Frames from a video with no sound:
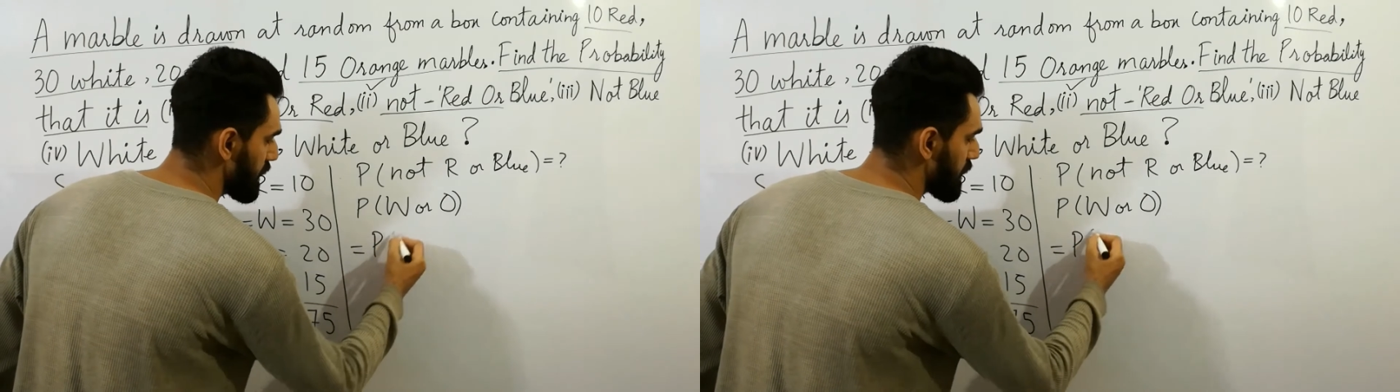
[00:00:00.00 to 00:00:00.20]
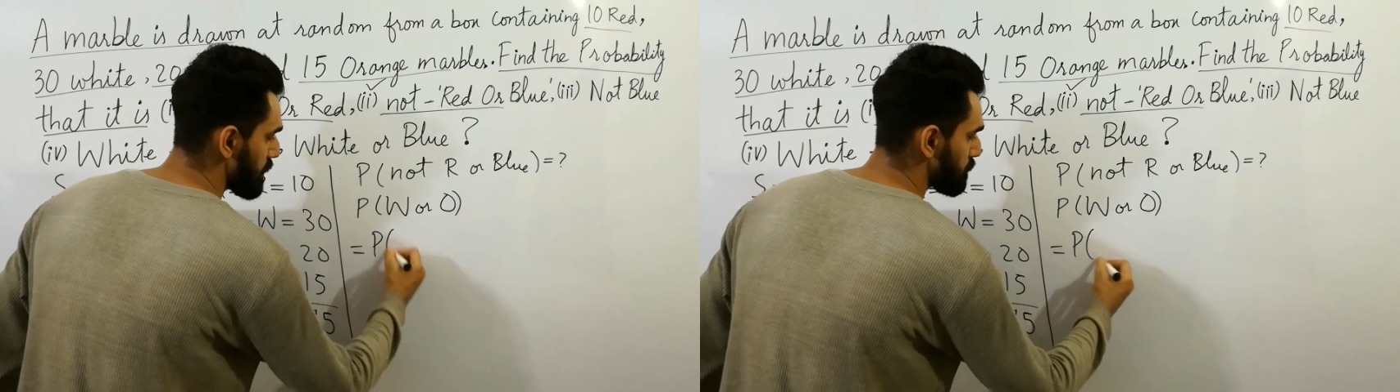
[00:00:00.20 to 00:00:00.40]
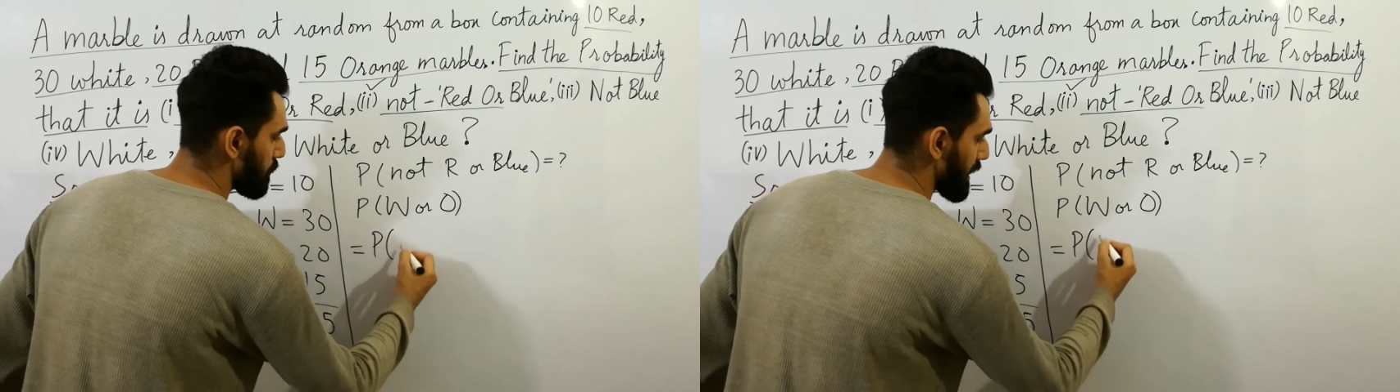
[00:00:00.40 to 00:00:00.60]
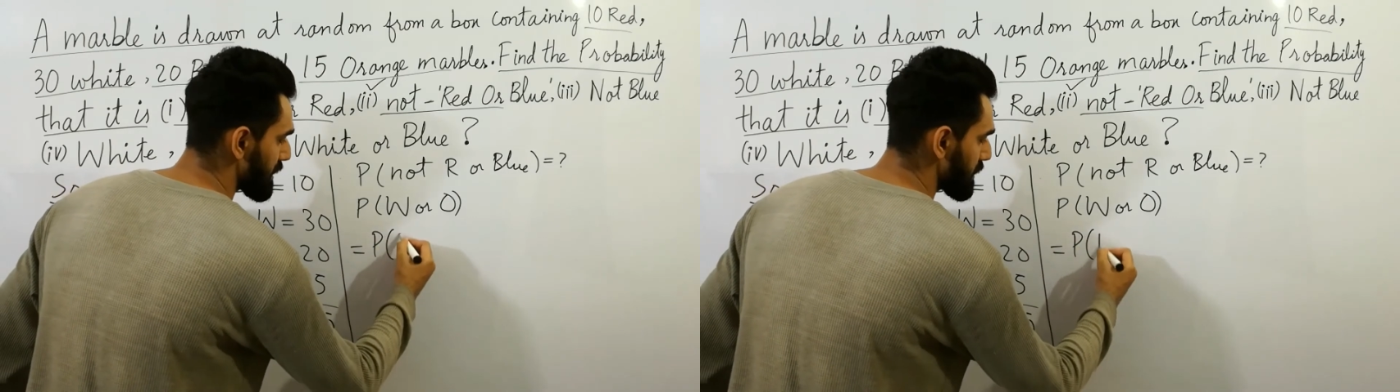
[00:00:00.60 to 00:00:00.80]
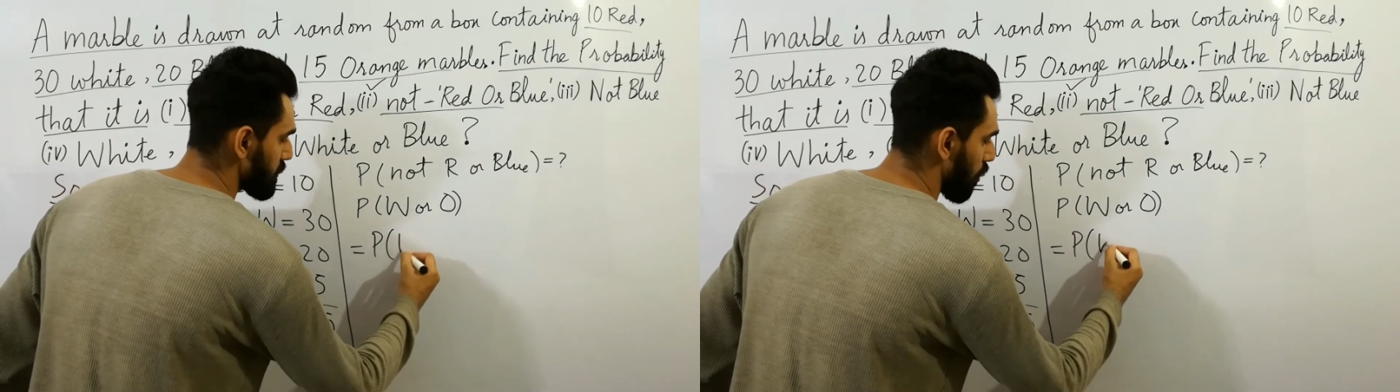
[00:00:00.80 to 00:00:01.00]
Probability
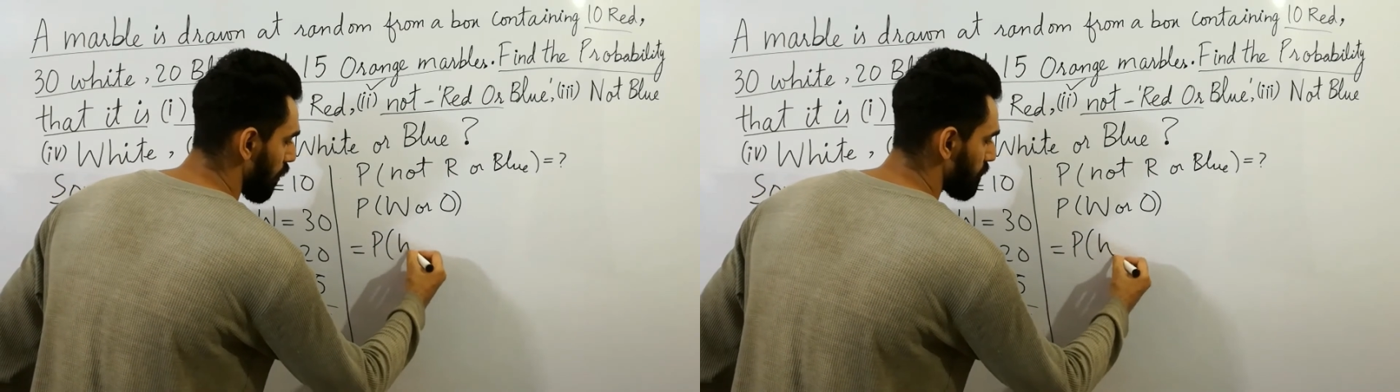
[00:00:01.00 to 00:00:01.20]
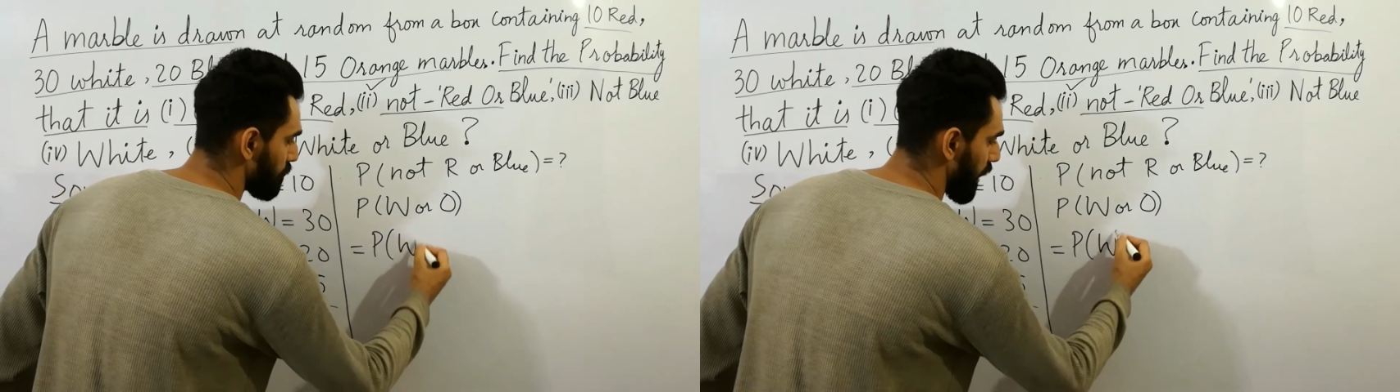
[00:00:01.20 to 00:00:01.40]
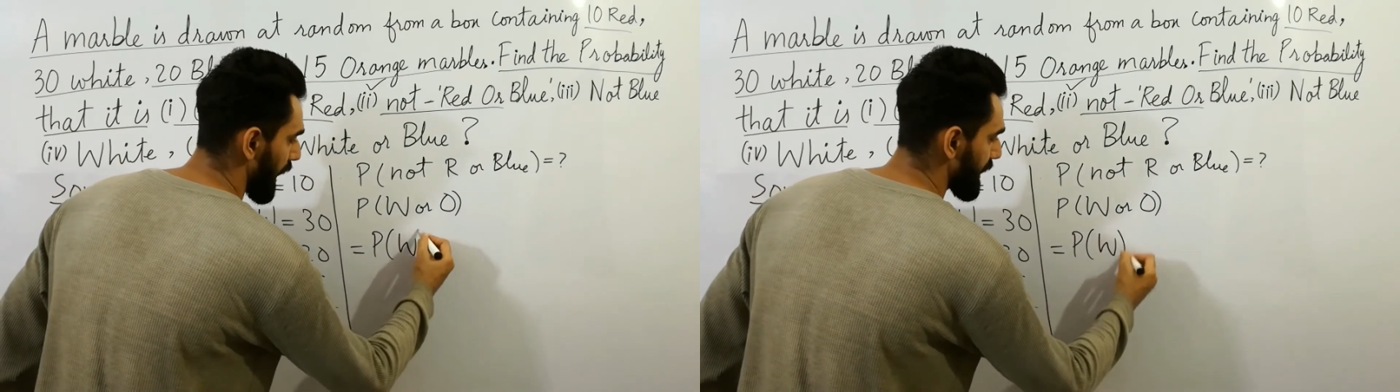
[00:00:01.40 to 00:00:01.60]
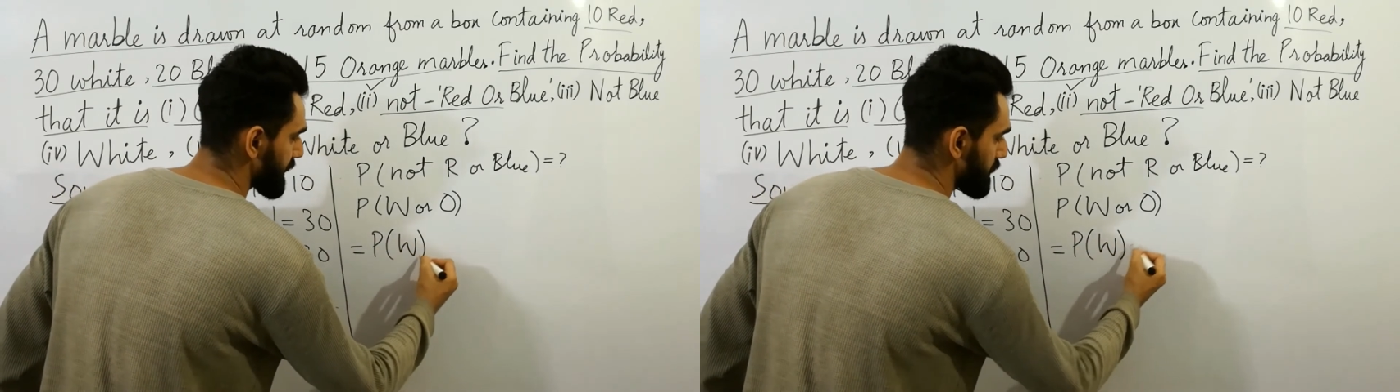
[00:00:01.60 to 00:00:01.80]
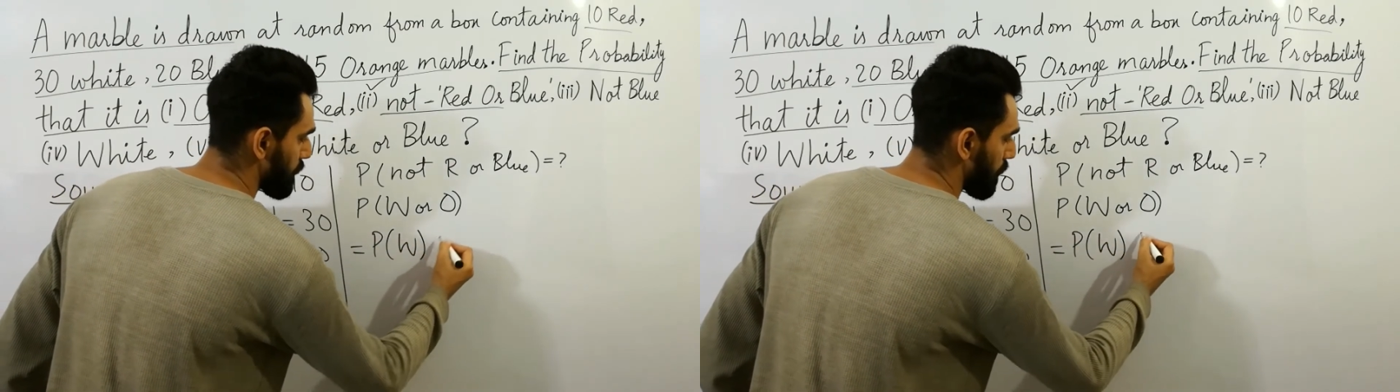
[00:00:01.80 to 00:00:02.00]
of
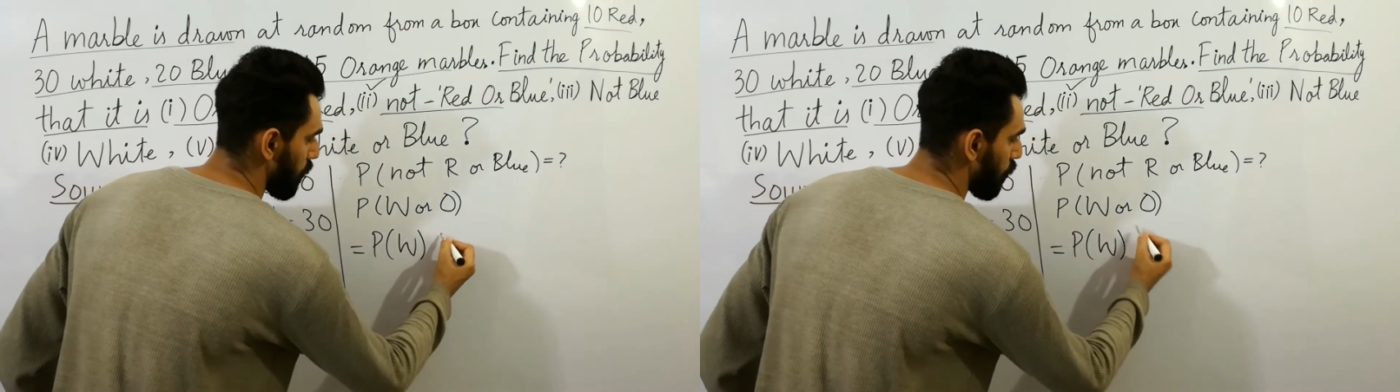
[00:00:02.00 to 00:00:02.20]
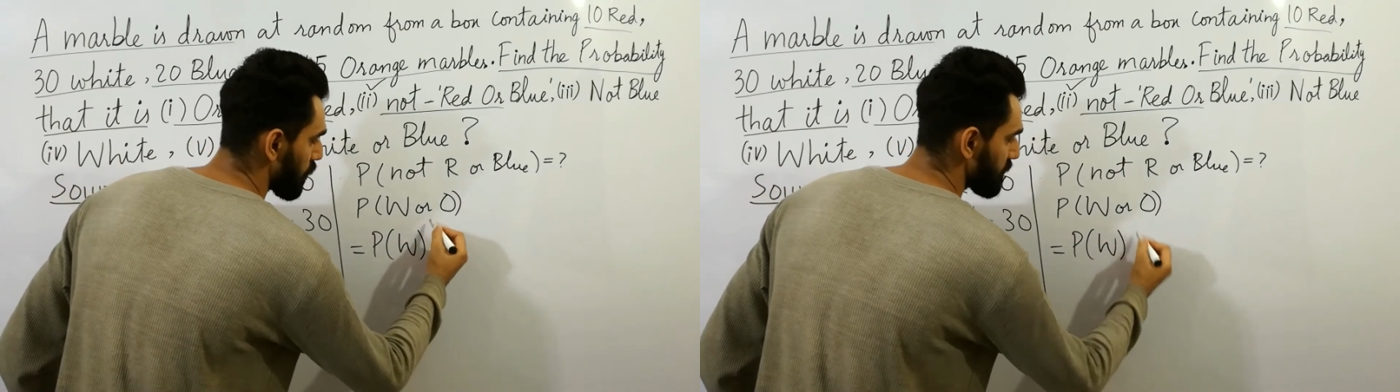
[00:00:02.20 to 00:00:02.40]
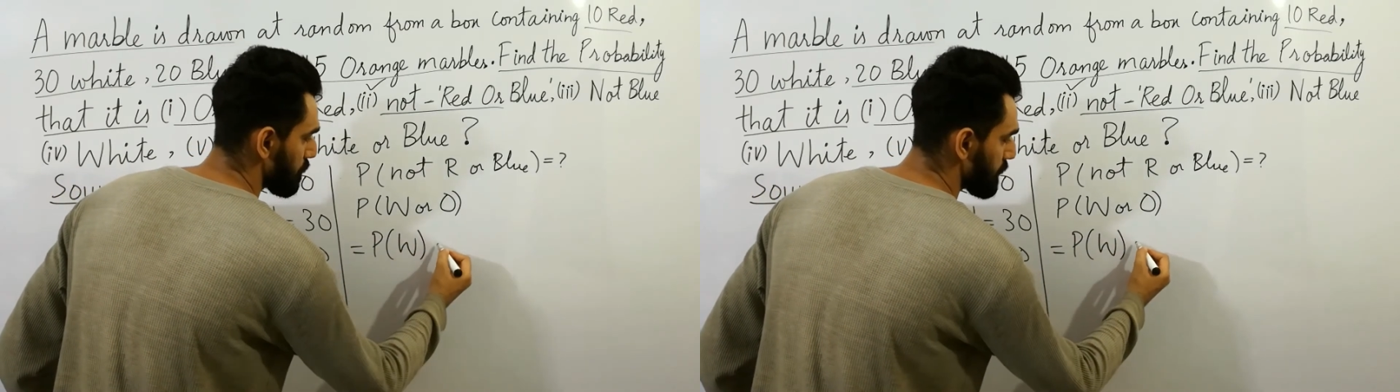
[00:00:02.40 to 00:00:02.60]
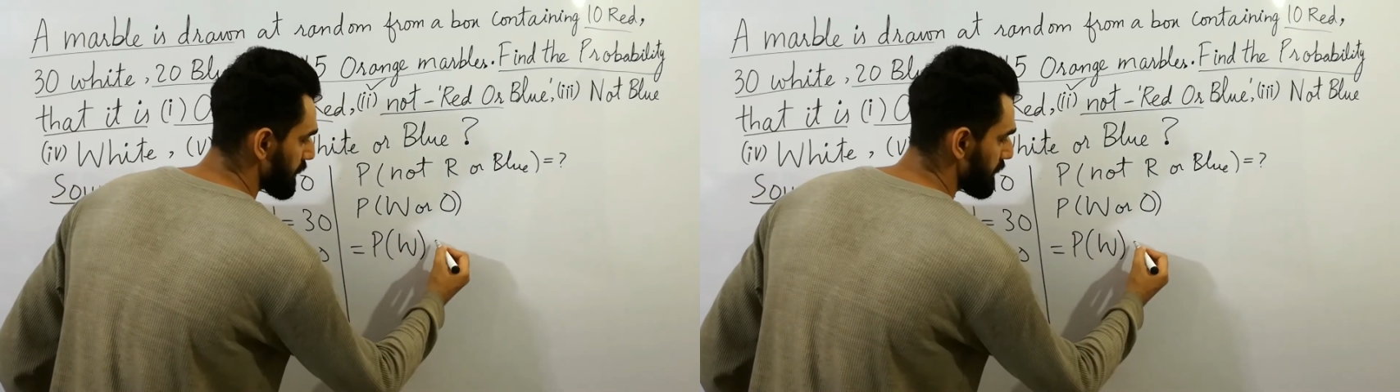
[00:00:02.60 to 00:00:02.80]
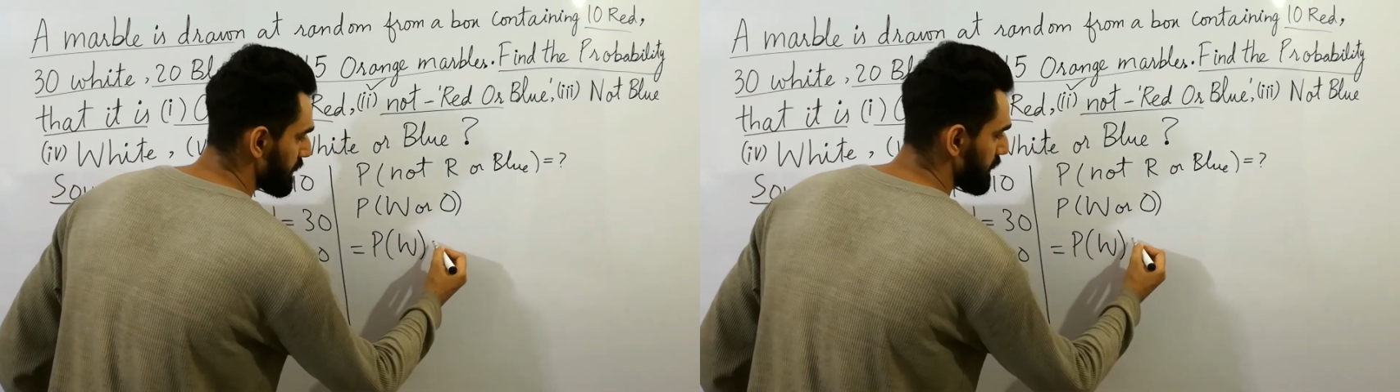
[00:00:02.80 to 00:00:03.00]
white or will be,